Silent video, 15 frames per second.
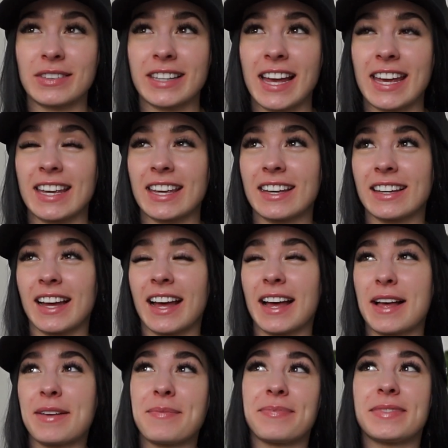Like
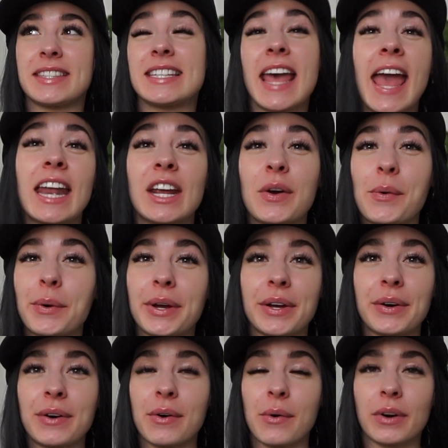tanning
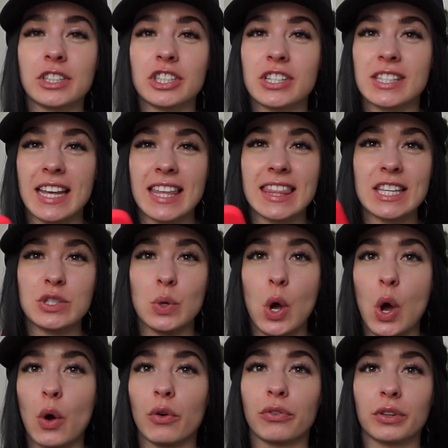oil or just like this
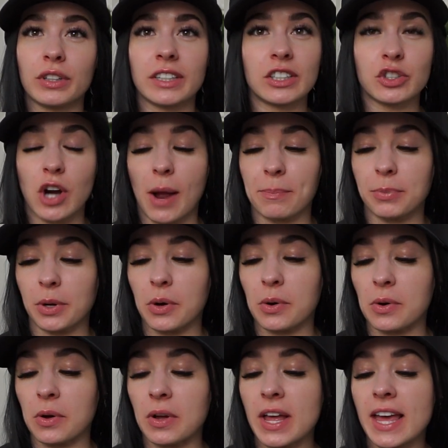overly
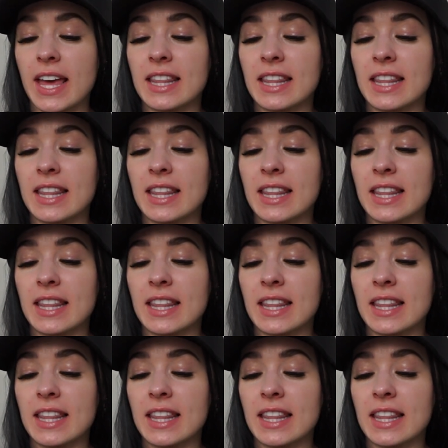tropical.